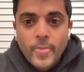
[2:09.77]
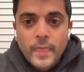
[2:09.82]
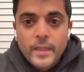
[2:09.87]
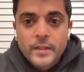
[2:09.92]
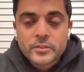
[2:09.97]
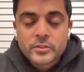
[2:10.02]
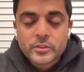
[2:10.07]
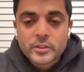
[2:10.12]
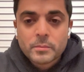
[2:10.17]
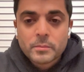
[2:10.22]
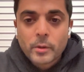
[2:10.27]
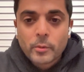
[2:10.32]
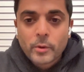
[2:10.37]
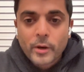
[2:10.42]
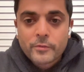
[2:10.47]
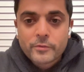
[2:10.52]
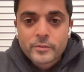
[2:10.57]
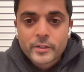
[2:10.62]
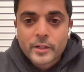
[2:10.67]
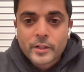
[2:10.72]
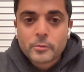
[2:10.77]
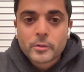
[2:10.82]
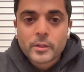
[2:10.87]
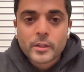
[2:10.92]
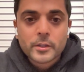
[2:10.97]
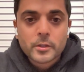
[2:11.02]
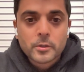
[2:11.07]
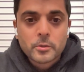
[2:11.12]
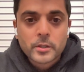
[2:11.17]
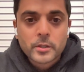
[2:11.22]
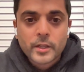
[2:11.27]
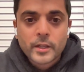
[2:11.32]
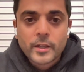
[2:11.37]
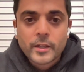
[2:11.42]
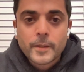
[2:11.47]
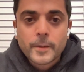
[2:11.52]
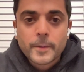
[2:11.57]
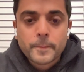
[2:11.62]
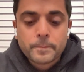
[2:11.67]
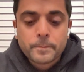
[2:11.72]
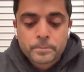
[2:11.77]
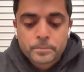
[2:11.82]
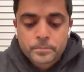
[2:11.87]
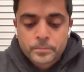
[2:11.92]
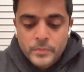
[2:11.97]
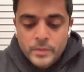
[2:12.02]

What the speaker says: And so then my wife and I were like, okay,